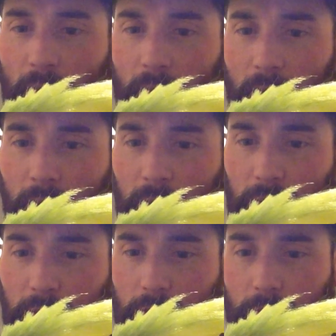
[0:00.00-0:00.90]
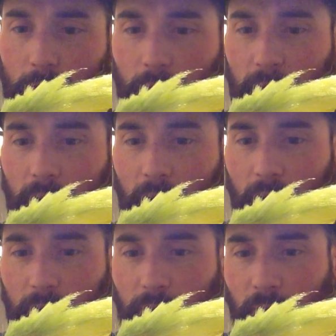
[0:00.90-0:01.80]
and we
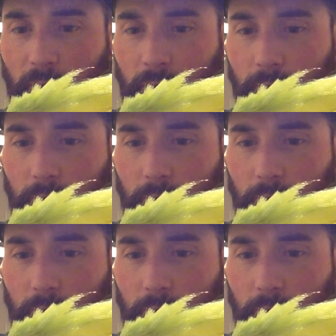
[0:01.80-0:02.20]
are done.